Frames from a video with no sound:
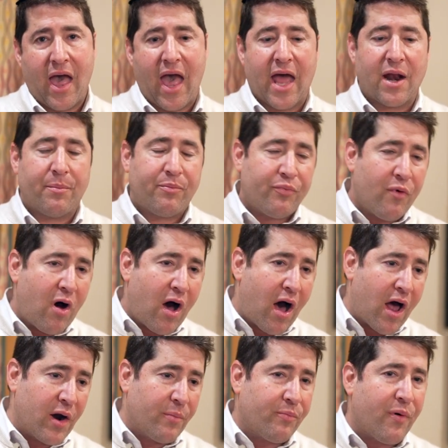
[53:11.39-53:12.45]
And
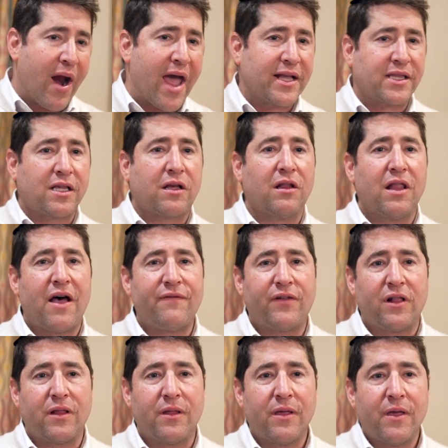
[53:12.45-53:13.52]
on a practical
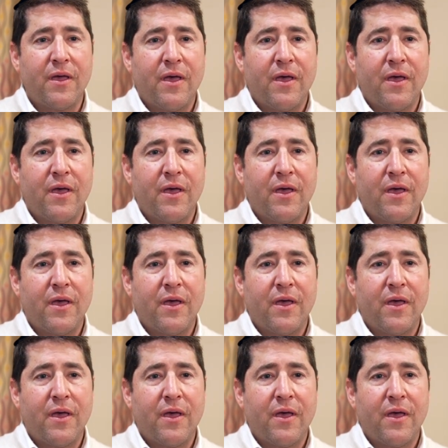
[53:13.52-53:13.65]
level,